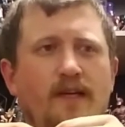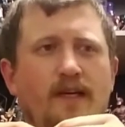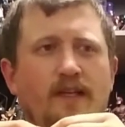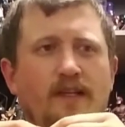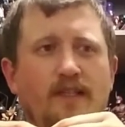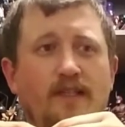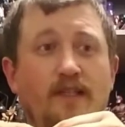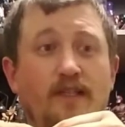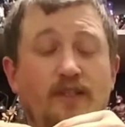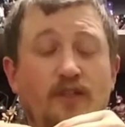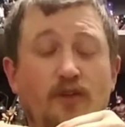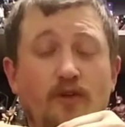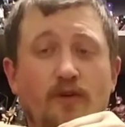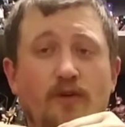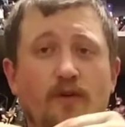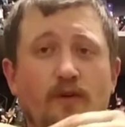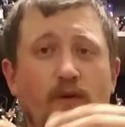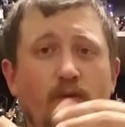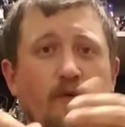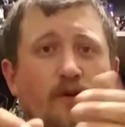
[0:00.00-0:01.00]
And they said,
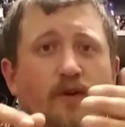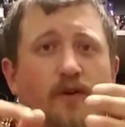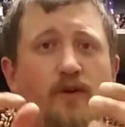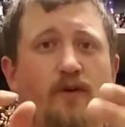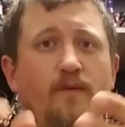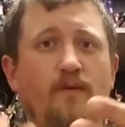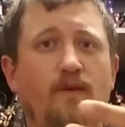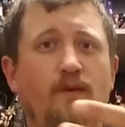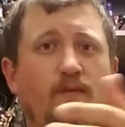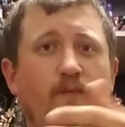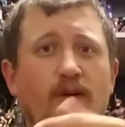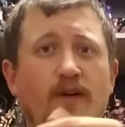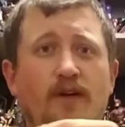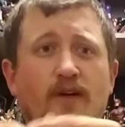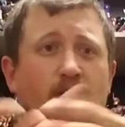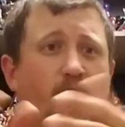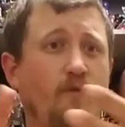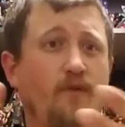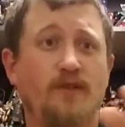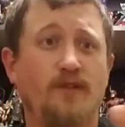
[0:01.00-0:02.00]
"Sure." And they went to go look
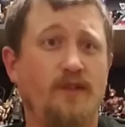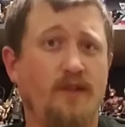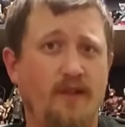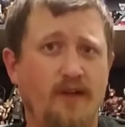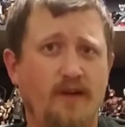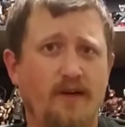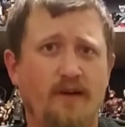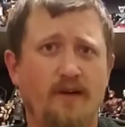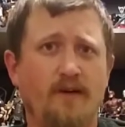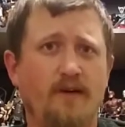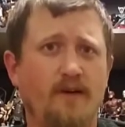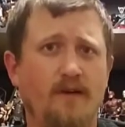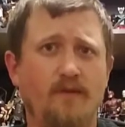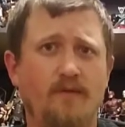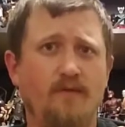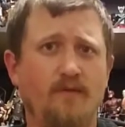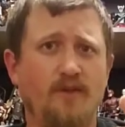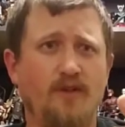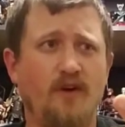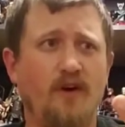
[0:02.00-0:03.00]
better, and it wasn't there.
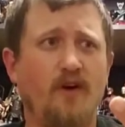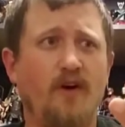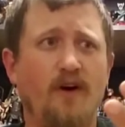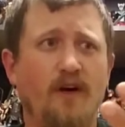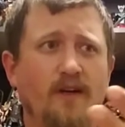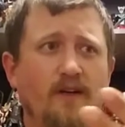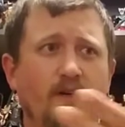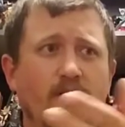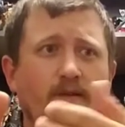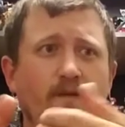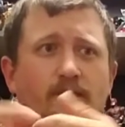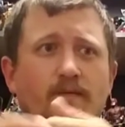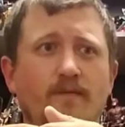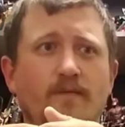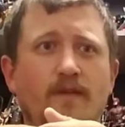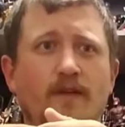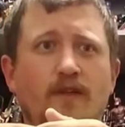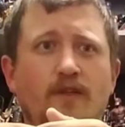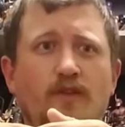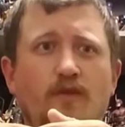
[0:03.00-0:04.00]
It was gone.
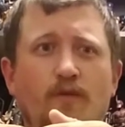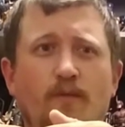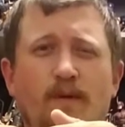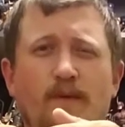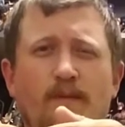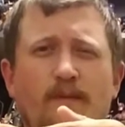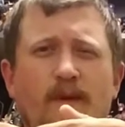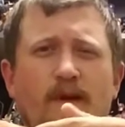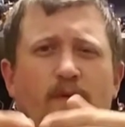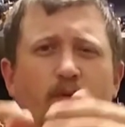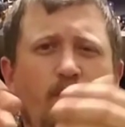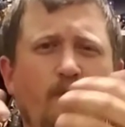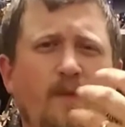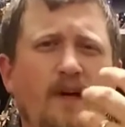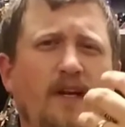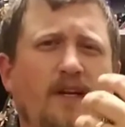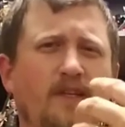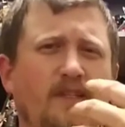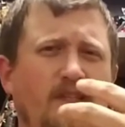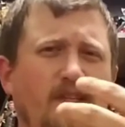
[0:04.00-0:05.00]
So it
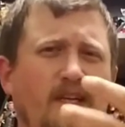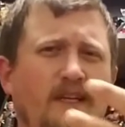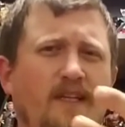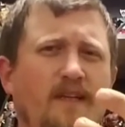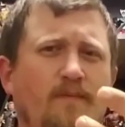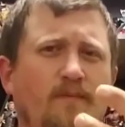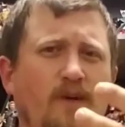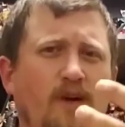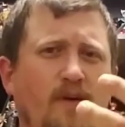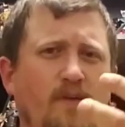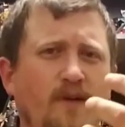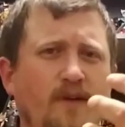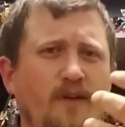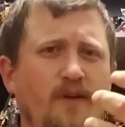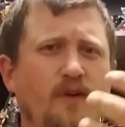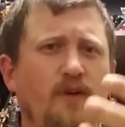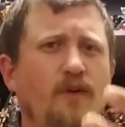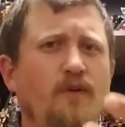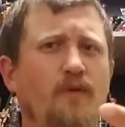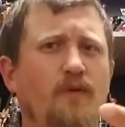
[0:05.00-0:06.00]
made us think that probably
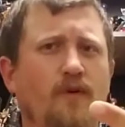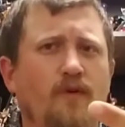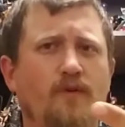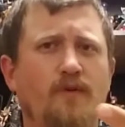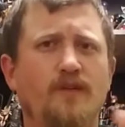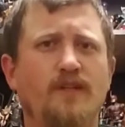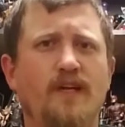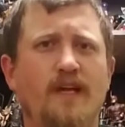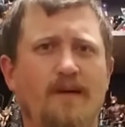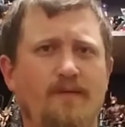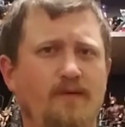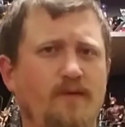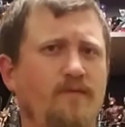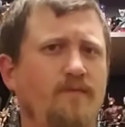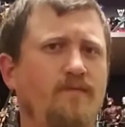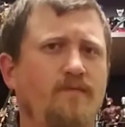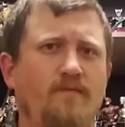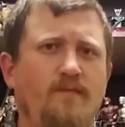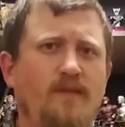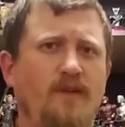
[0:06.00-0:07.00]
the new owners kept
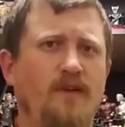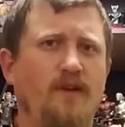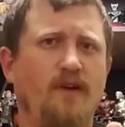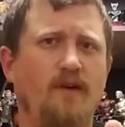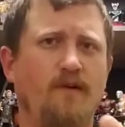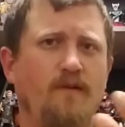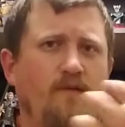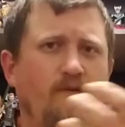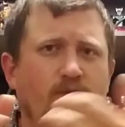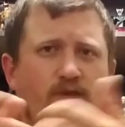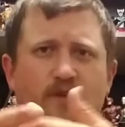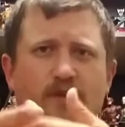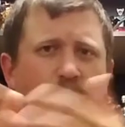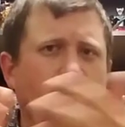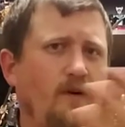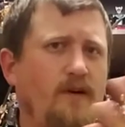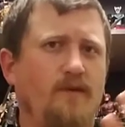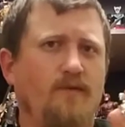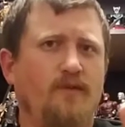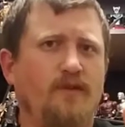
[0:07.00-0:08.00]
them, you know, for
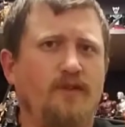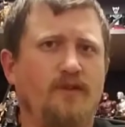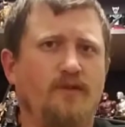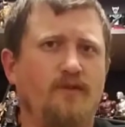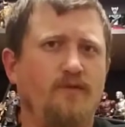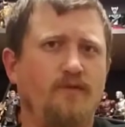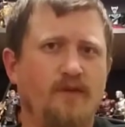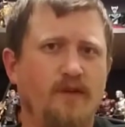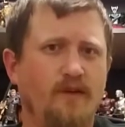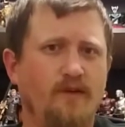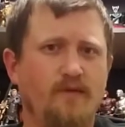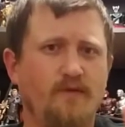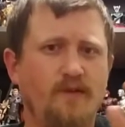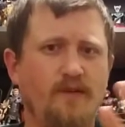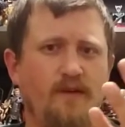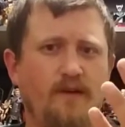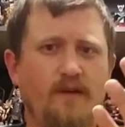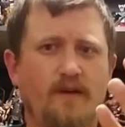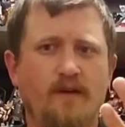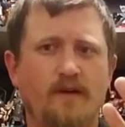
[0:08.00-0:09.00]
some odd reason, who knows.
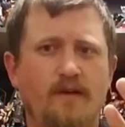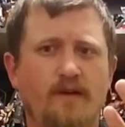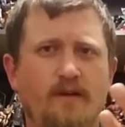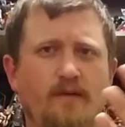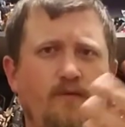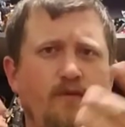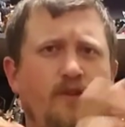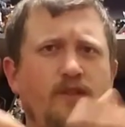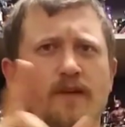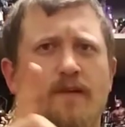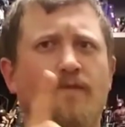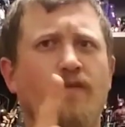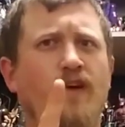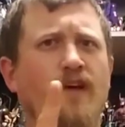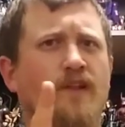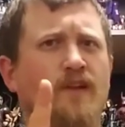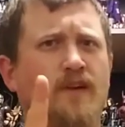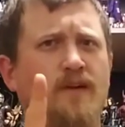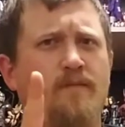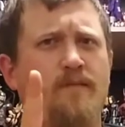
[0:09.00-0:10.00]
Which is a
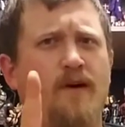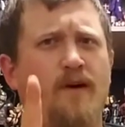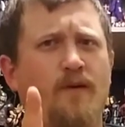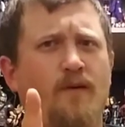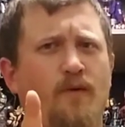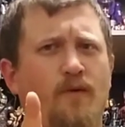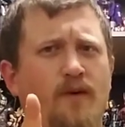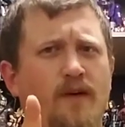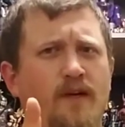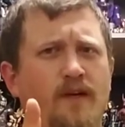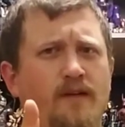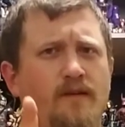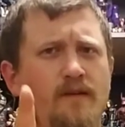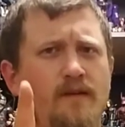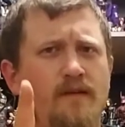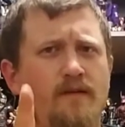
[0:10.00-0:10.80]
felony, by the way.